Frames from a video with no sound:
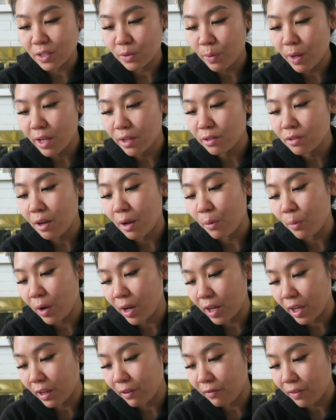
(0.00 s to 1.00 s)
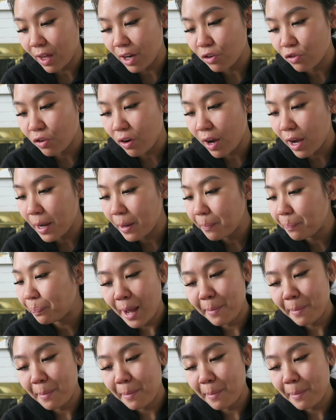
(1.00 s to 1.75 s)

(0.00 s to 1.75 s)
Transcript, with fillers: as well, so I want to give that a try.